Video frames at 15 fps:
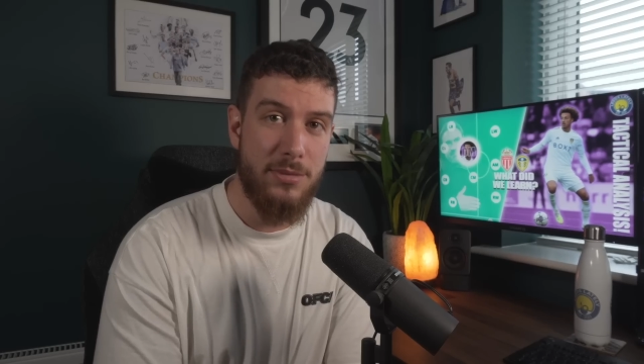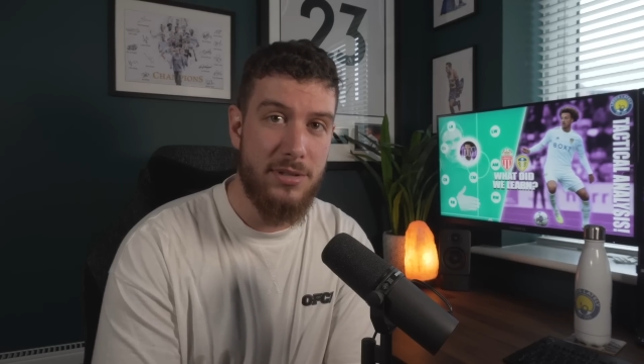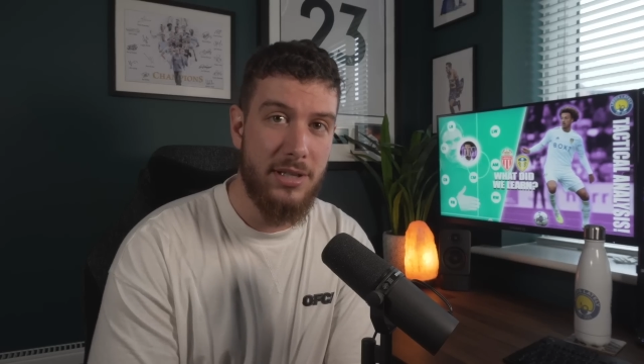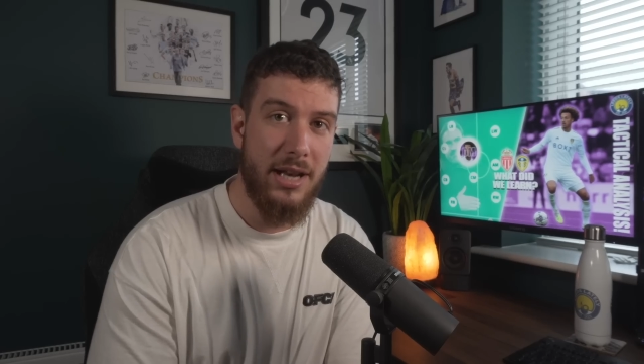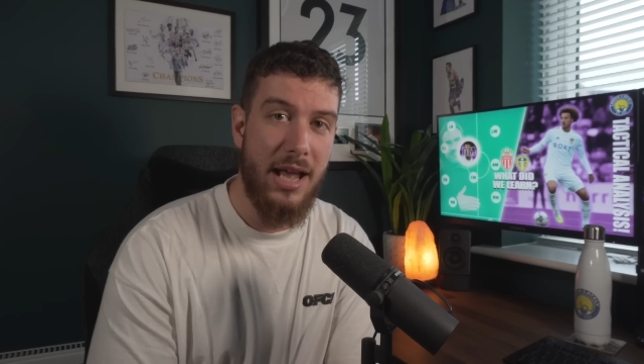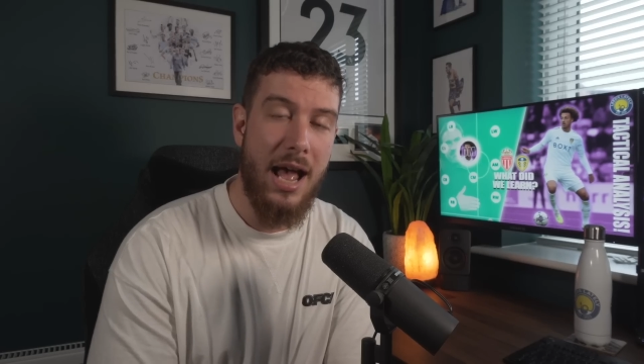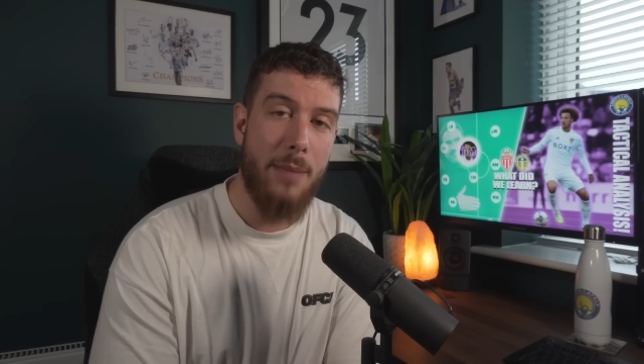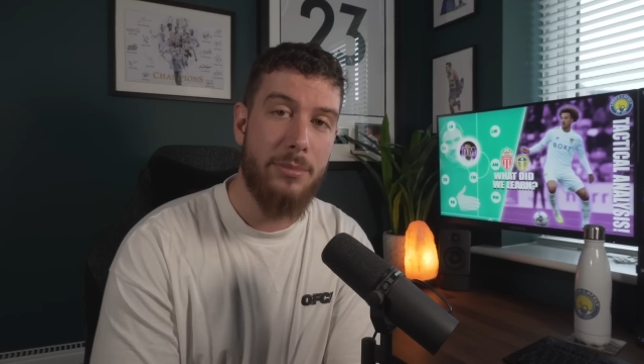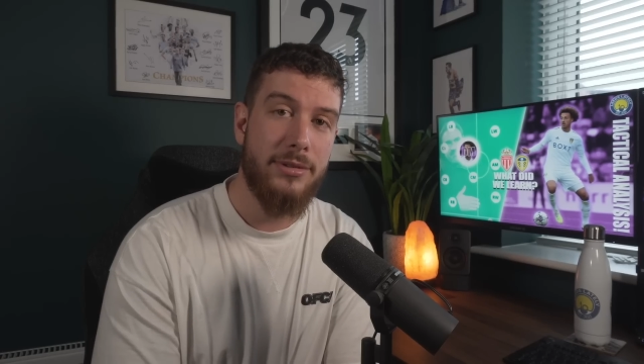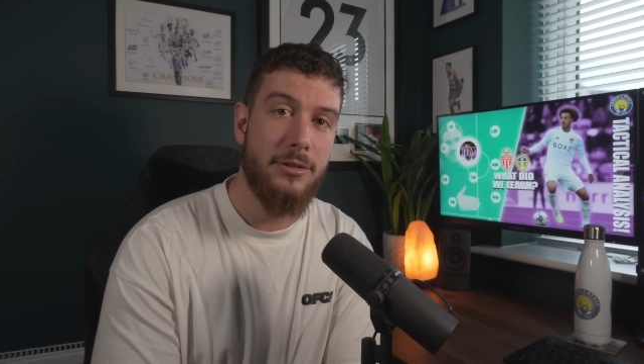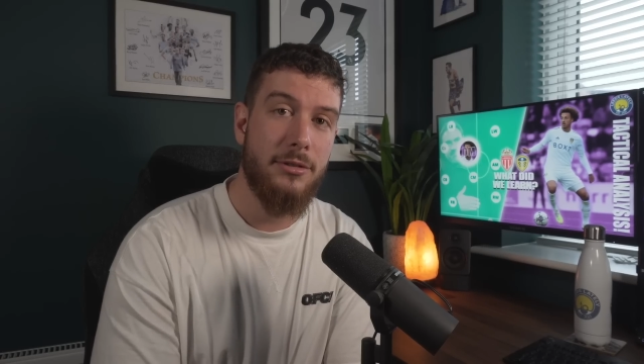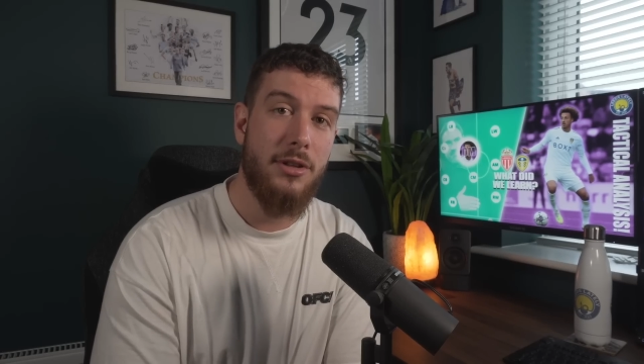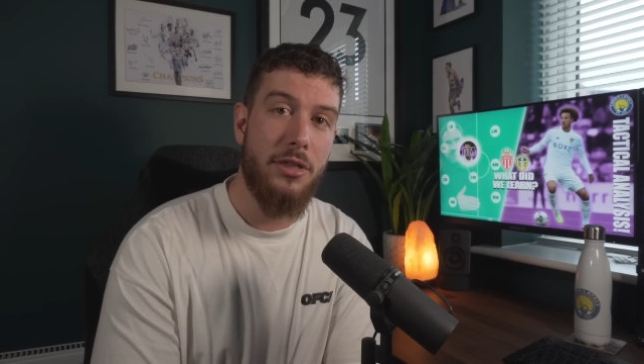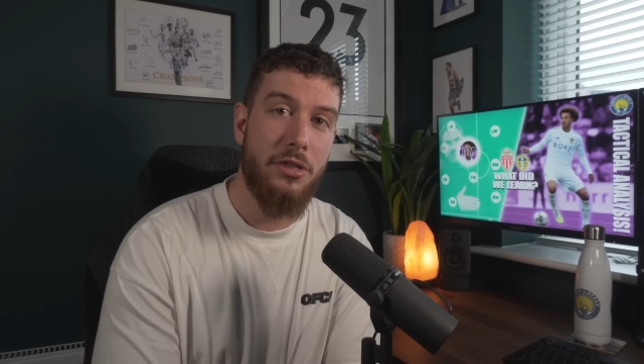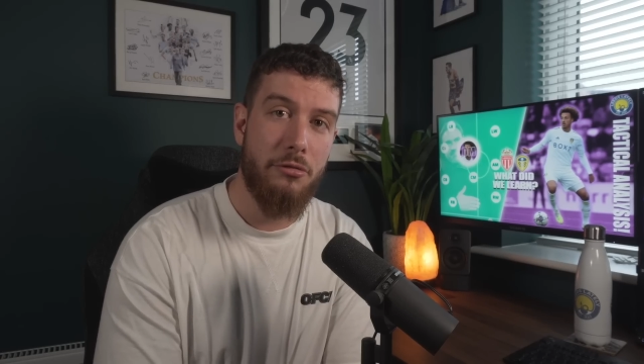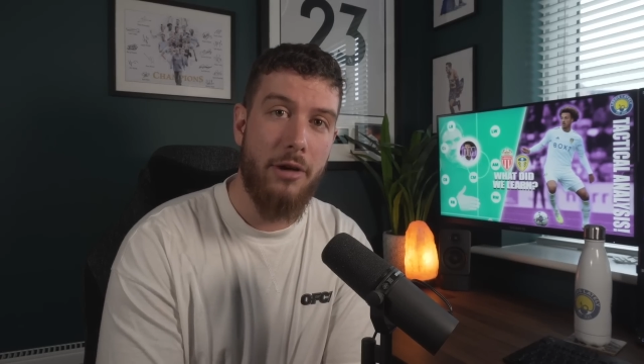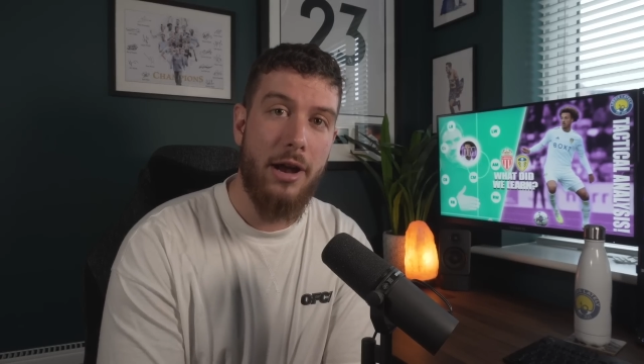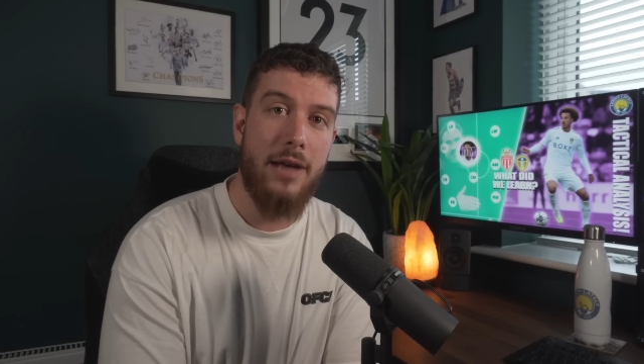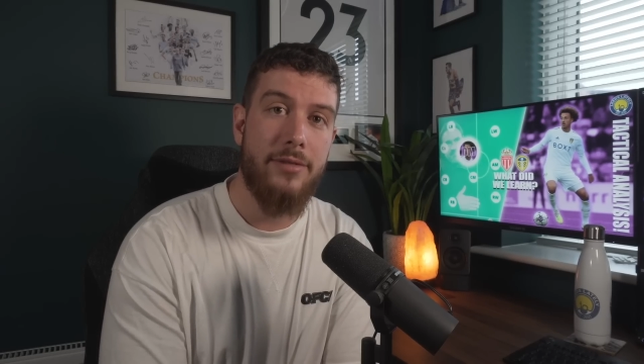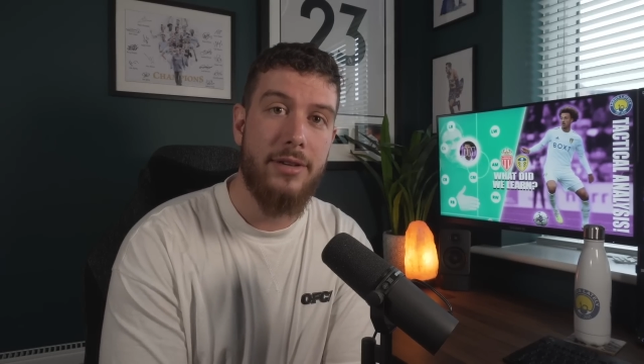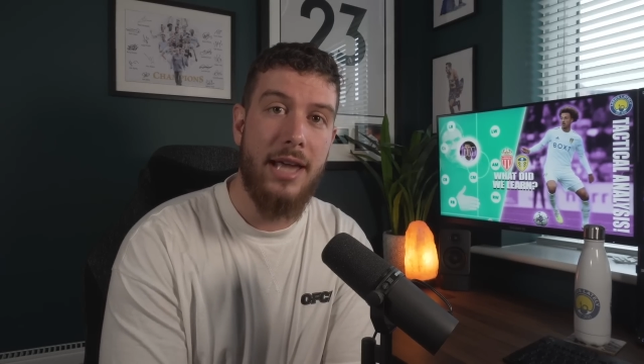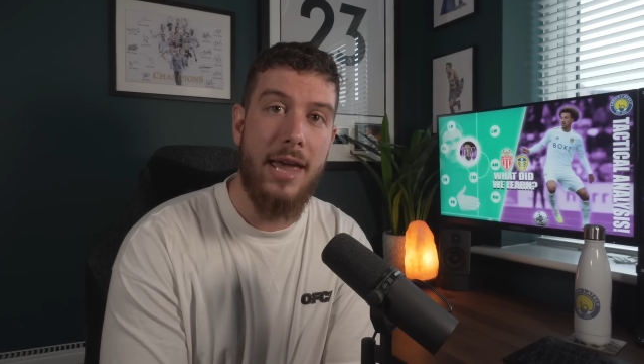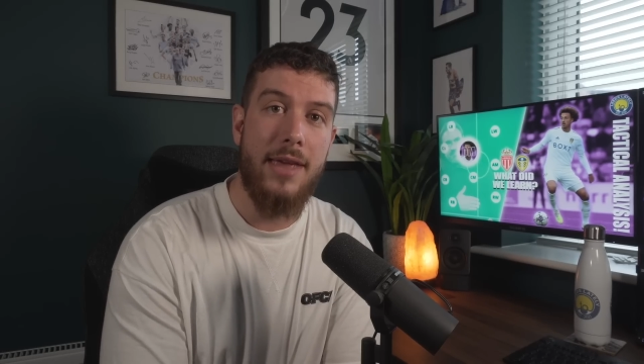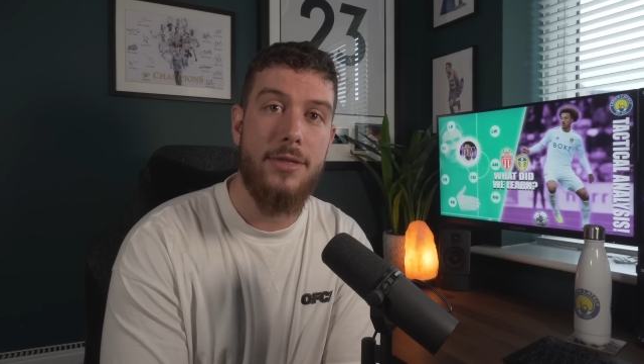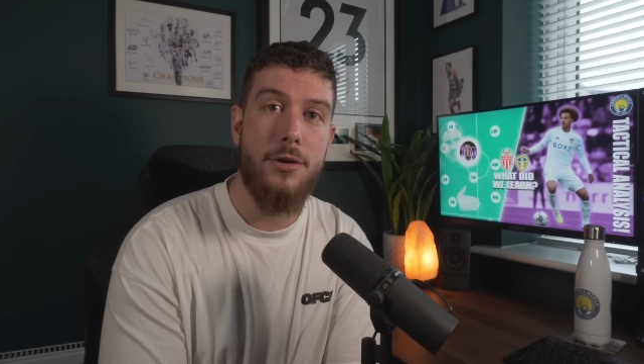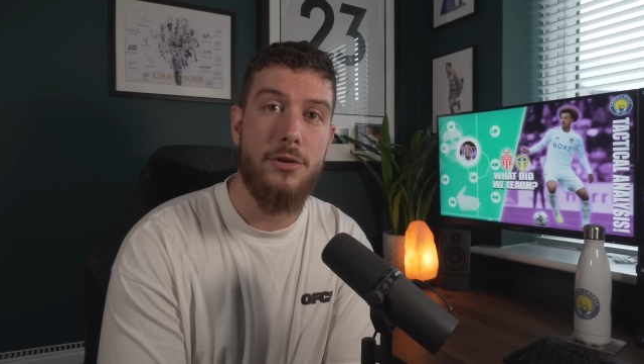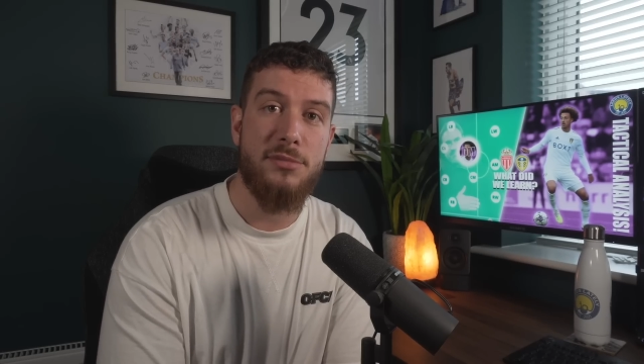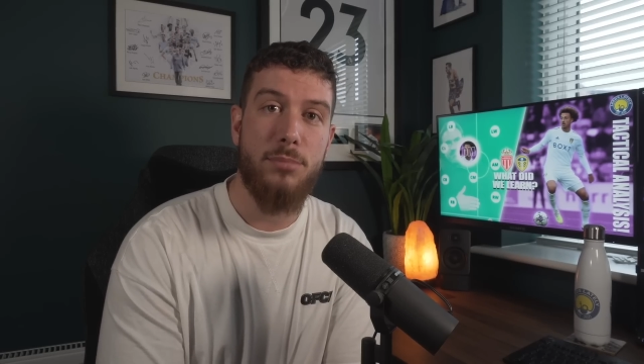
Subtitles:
is going to absolutely thrive at getting those